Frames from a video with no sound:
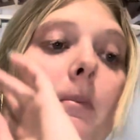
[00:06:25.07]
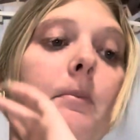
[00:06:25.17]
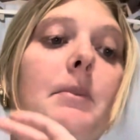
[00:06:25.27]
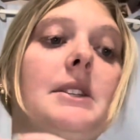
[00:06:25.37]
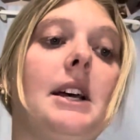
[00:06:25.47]

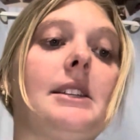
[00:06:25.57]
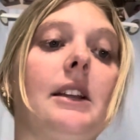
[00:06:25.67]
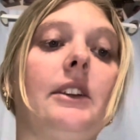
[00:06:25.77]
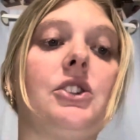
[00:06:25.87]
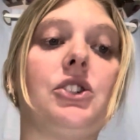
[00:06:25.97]
possess at
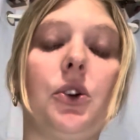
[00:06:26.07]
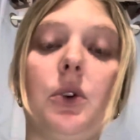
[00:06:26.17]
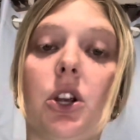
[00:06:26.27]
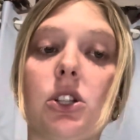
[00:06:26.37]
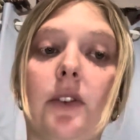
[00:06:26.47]
least 2
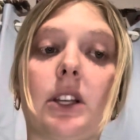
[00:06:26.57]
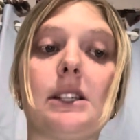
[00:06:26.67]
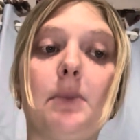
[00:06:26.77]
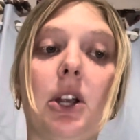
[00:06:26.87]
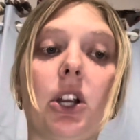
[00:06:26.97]
years of
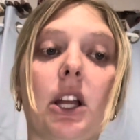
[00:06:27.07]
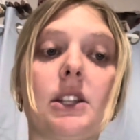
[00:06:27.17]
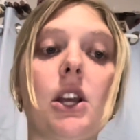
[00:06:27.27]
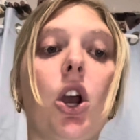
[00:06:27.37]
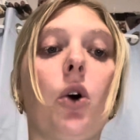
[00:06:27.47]
experience
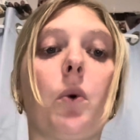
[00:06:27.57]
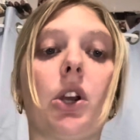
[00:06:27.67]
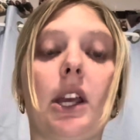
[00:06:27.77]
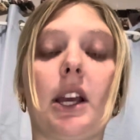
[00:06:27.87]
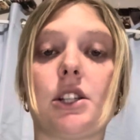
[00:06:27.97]

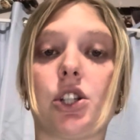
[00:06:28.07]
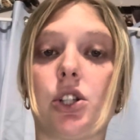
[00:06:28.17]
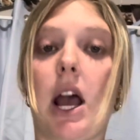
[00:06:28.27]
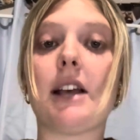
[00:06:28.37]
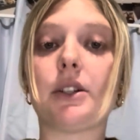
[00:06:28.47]
working as
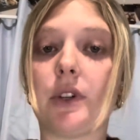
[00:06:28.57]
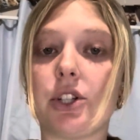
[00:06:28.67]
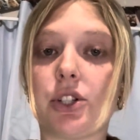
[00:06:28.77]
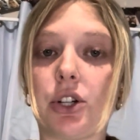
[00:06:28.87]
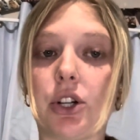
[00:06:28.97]
a
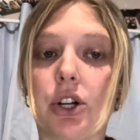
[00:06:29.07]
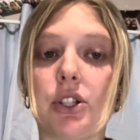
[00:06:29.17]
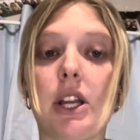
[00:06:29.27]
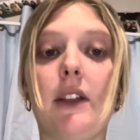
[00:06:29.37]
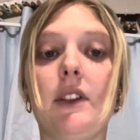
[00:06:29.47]
registered nurse
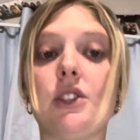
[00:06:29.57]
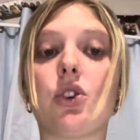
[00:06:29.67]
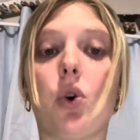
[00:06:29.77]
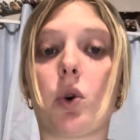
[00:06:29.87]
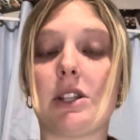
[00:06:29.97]
in these
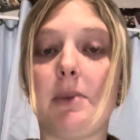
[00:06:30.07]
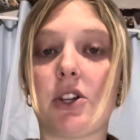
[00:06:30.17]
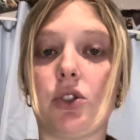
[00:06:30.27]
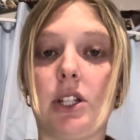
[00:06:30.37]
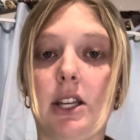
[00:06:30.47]
core
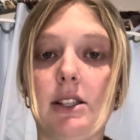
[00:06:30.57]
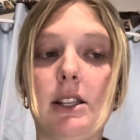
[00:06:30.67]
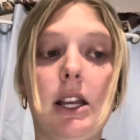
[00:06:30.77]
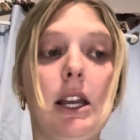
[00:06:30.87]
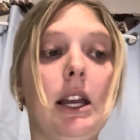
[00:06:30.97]
specialties,
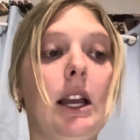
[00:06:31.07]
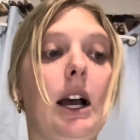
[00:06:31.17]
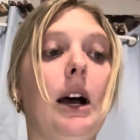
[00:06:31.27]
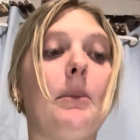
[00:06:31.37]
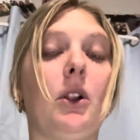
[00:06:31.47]

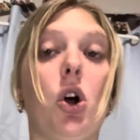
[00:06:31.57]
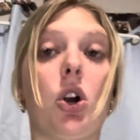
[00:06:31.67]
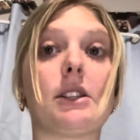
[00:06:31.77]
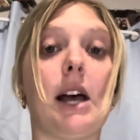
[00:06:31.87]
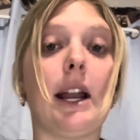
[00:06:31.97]

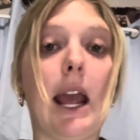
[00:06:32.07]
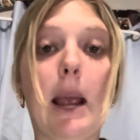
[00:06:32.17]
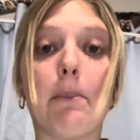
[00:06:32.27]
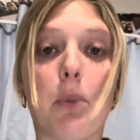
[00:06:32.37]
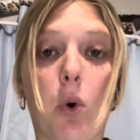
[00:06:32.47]
alongside a
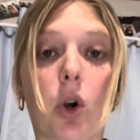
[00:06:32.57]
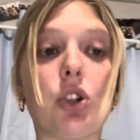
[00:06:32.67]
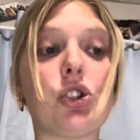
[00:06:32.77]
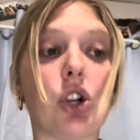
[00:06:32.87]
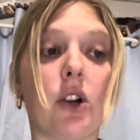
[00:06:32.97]
board
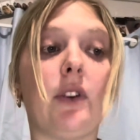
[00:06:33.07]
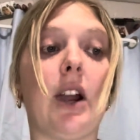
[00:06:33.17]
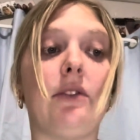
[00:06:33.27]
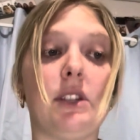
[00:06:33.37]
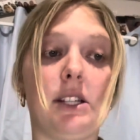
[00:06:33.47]

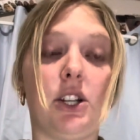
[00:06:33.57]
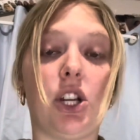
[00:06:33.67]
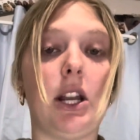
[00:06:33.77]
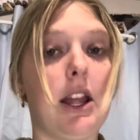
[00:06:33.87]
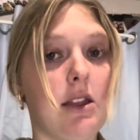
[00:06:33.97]
certified
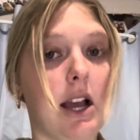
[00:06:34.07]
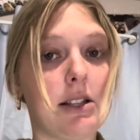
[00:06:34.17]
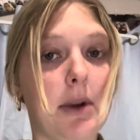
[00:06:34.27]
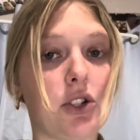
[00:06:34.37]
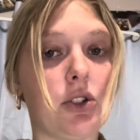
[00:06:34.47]
physician in that
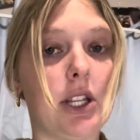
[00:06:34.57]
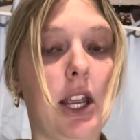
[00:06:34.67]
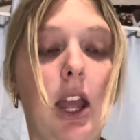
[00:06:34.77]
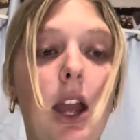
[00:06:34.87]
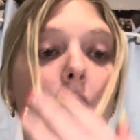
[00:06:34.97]
specialty,
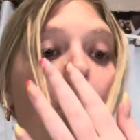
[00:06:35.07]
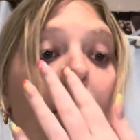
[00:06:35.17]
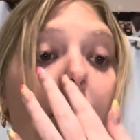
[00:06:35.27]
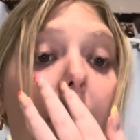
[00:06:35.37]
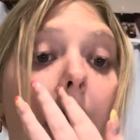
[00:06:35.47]

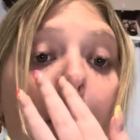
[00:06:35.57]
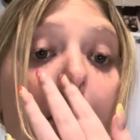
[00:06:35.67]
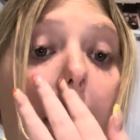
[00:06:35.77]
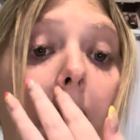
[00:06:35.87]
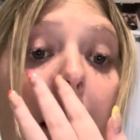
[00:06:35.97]
whether that
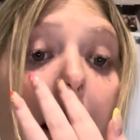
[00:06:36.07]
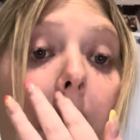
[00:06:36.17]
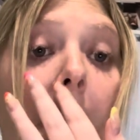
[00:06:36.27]
be